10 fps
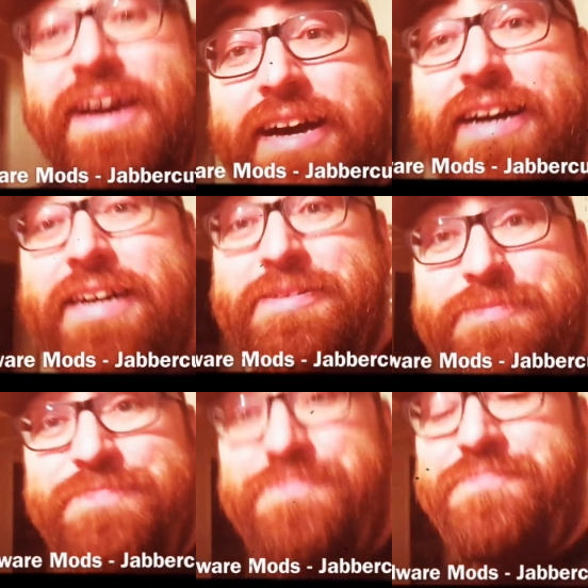
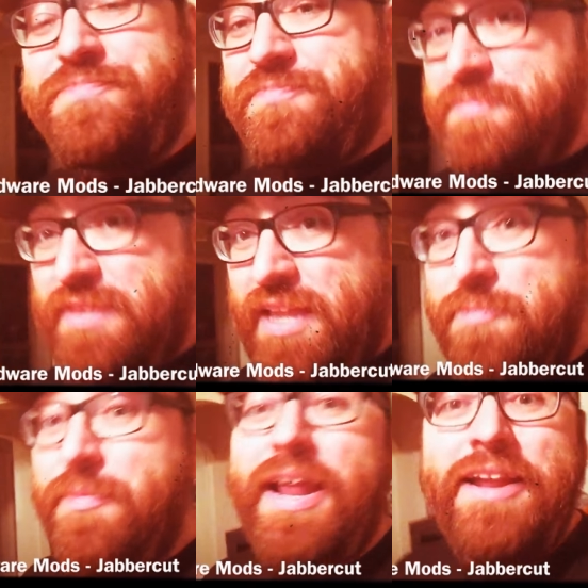
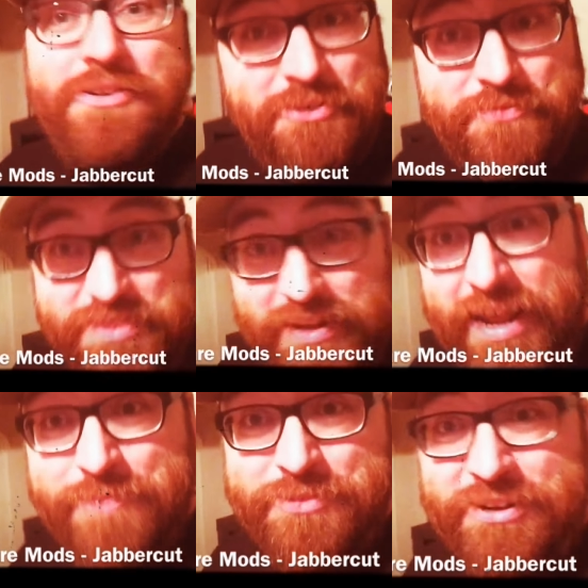But I don't know if it's going to
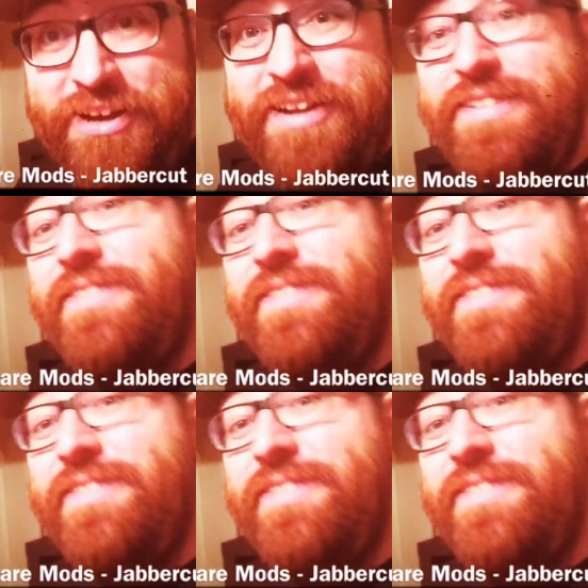happen or not.